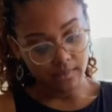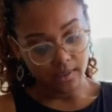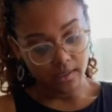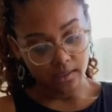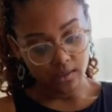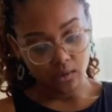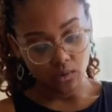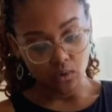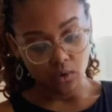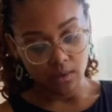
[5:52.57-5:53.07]

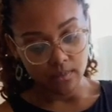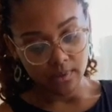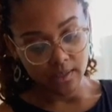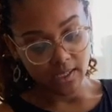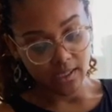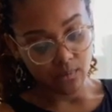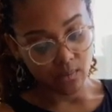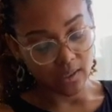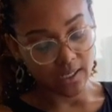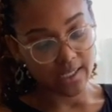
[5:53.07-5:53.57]
Normally
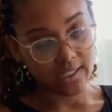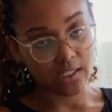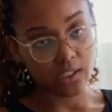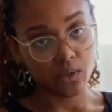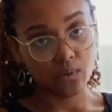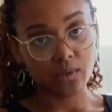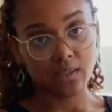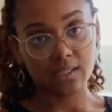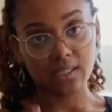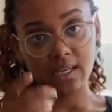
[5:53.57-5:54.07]
what I do
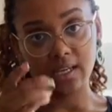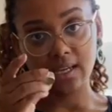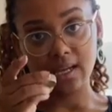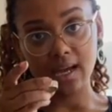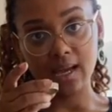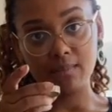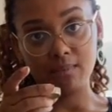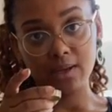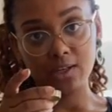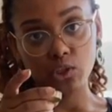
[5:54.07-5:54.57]
is like I
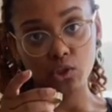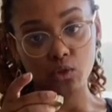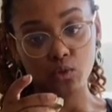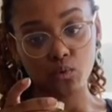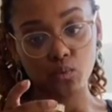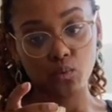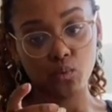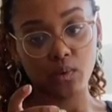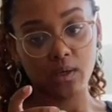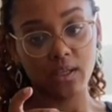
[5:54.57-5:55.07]
measure
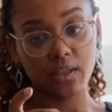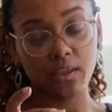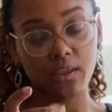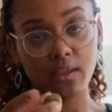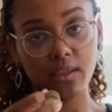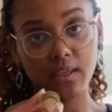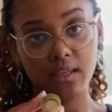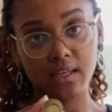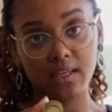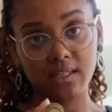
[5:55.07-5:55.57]
with
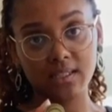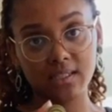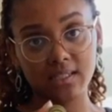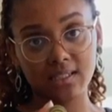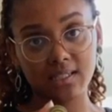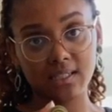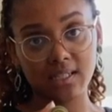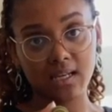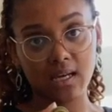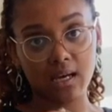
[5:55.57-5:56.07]
this,
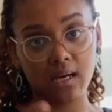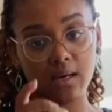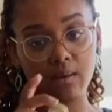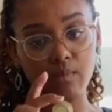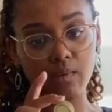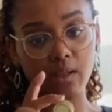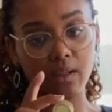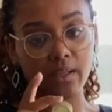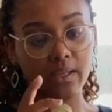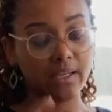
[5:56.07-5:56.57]

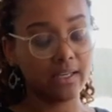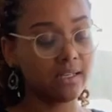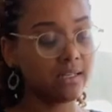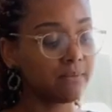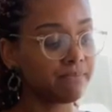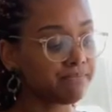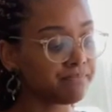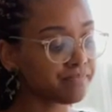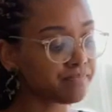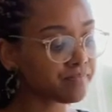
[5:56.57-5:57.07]
the lid.
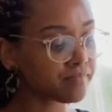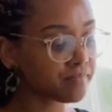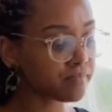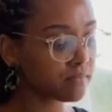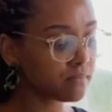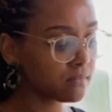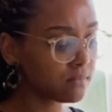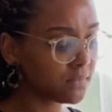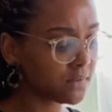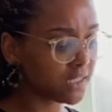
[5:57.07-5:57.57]

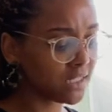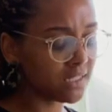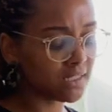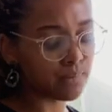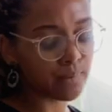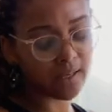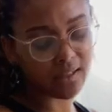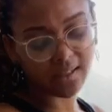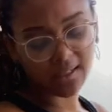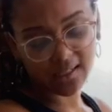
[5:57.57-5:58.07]
It's
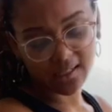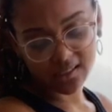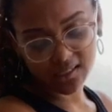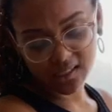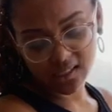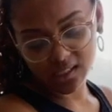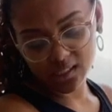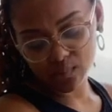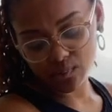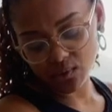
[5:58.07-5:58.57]
about like a
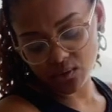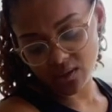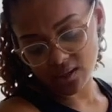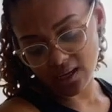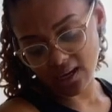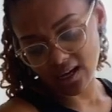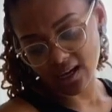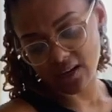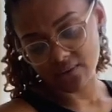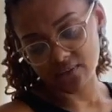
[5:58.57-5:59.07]
teaspoon and a
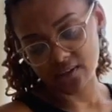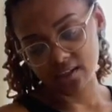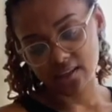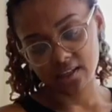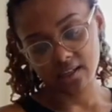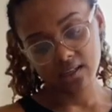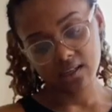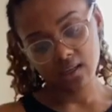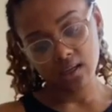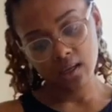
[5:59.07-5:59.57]
half, I
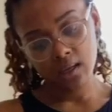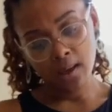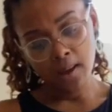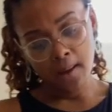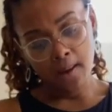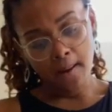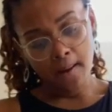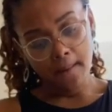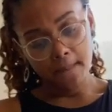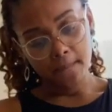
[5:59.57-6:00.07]
think.
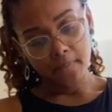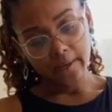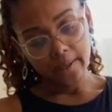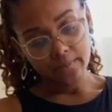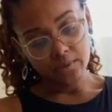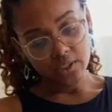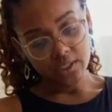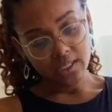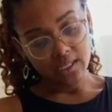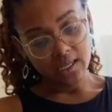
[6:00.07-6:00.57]
But I'm
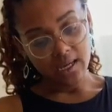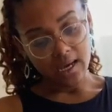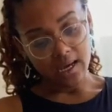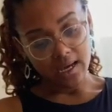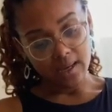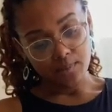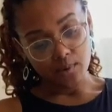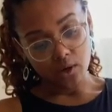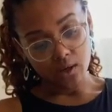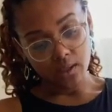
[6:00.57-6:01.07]
just gonna
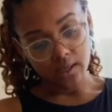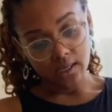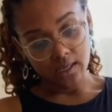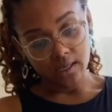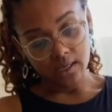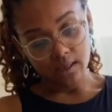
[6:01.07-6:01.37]
eyeball it.